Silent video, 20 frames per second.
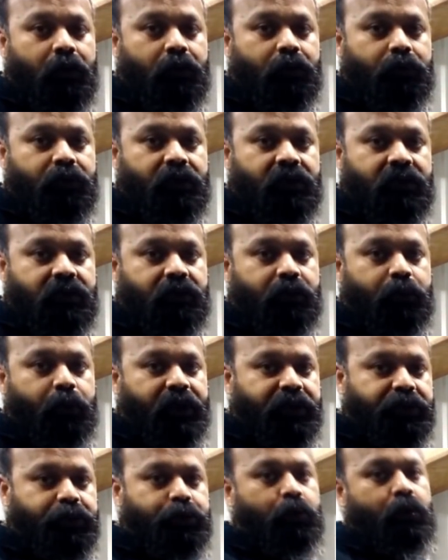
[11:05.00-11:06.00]
onto this to
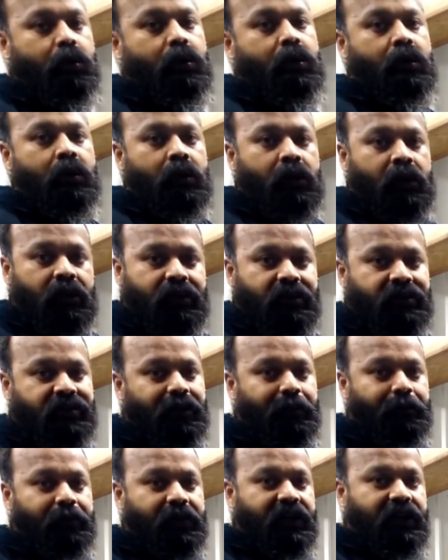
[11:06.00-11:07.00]
ensure it's
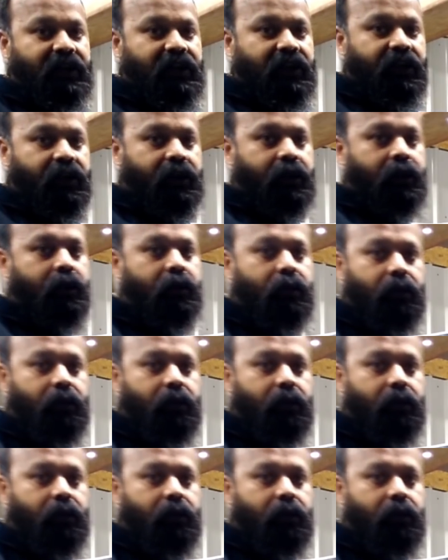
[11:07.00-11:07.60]
completely